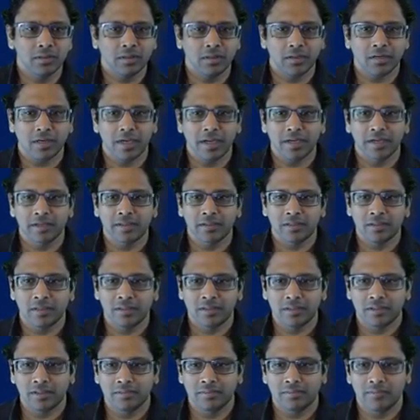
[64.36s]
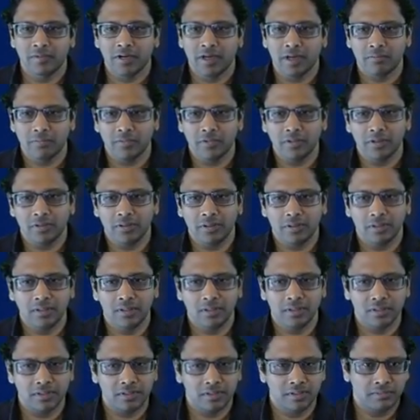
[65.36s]
or write custom
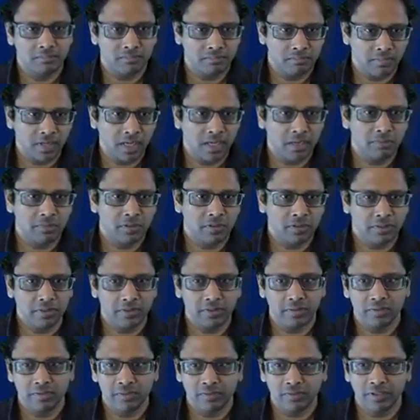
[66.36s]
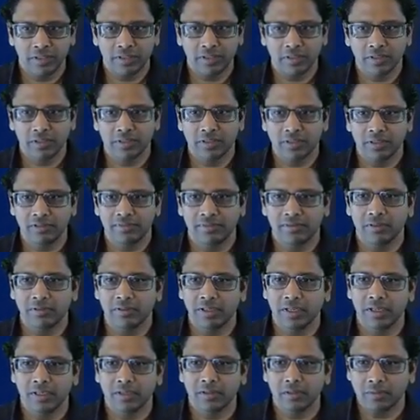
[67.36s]
map and reduce functions if you
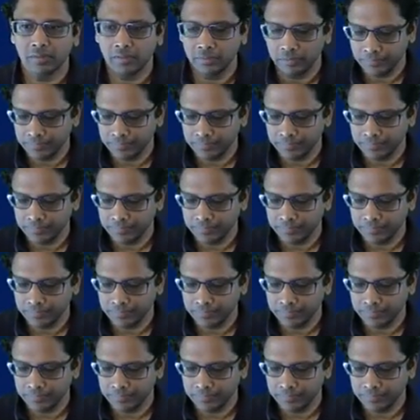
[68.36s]
need to.